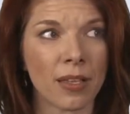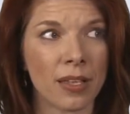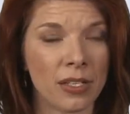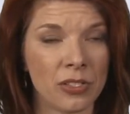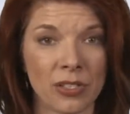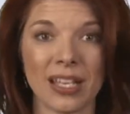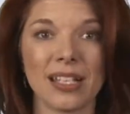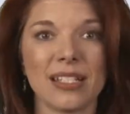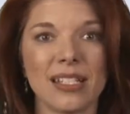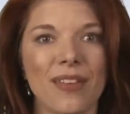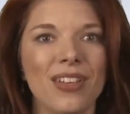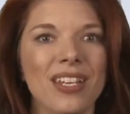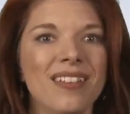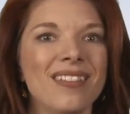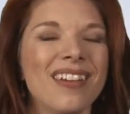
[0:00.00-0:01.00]
In
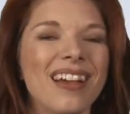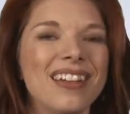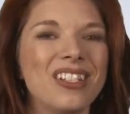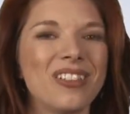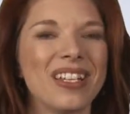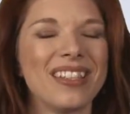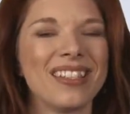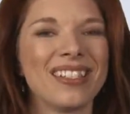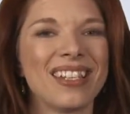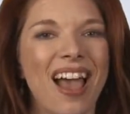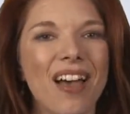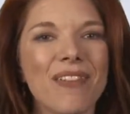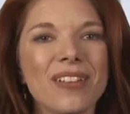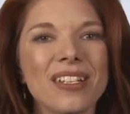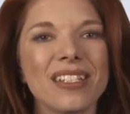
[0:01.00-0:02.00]
2007, I joined the
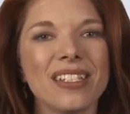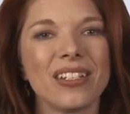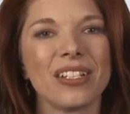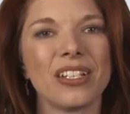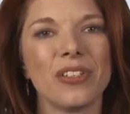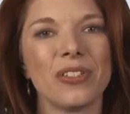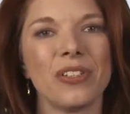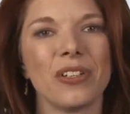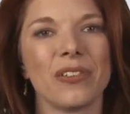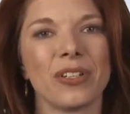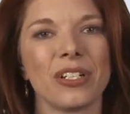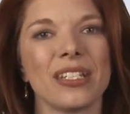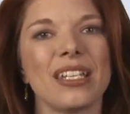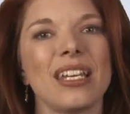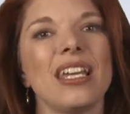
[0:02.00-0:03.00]
staff at Syracuse
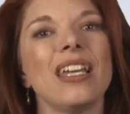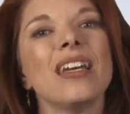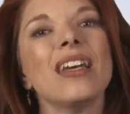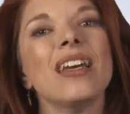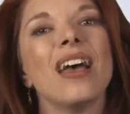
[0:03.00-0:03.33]
University,